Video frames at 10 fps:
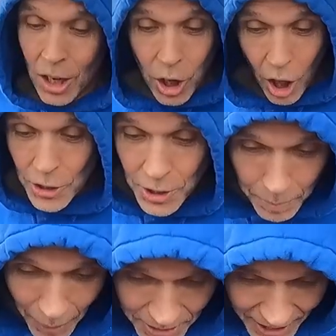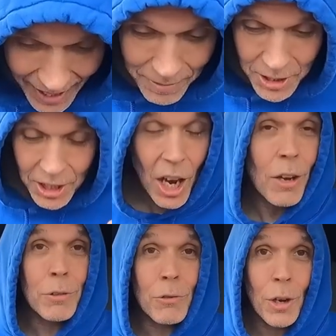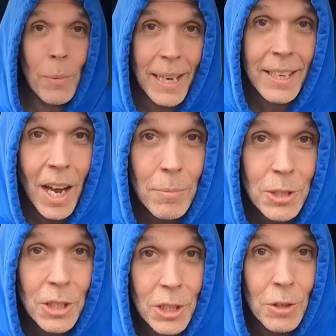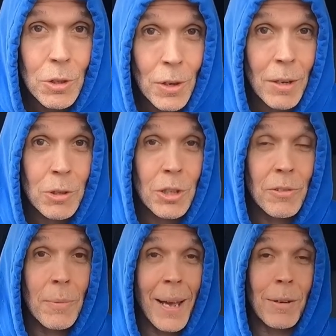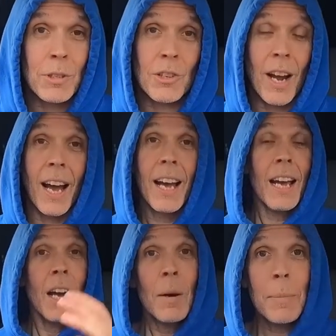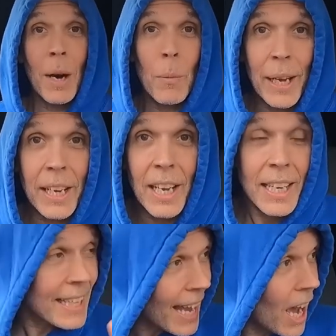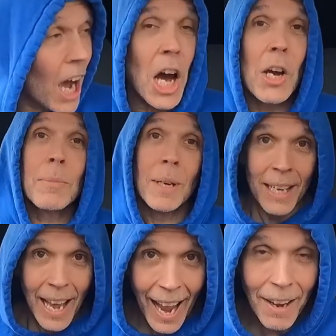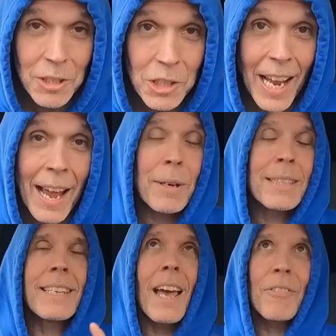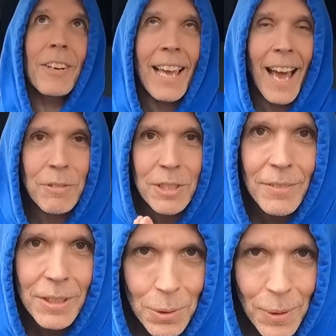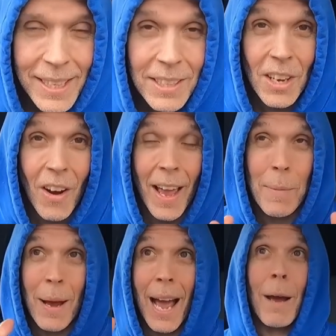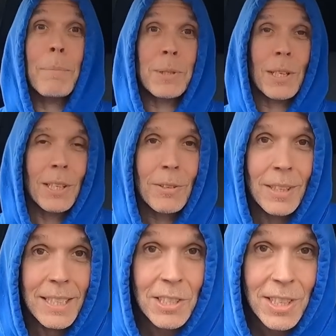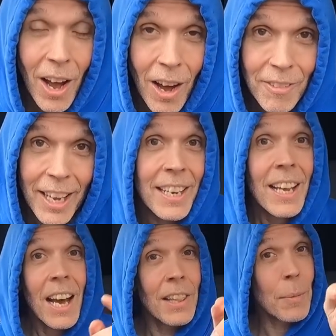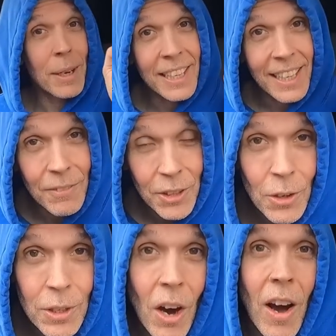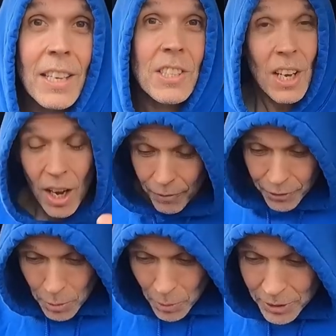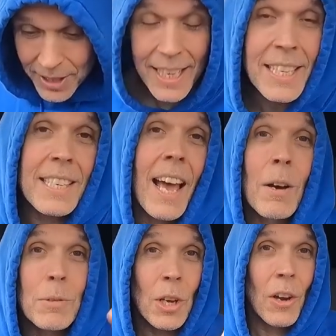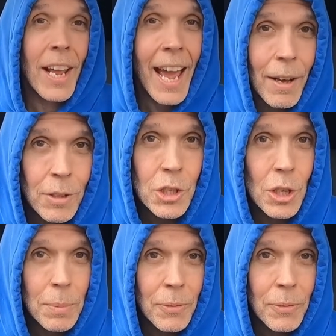Lots of positives to go through when it comes to the new trail shoe from Altra. But we're going to get home, have a shower, definitely have something to eat because I am absolutely starving. And then we're going to give you guys a few more details on how the shoe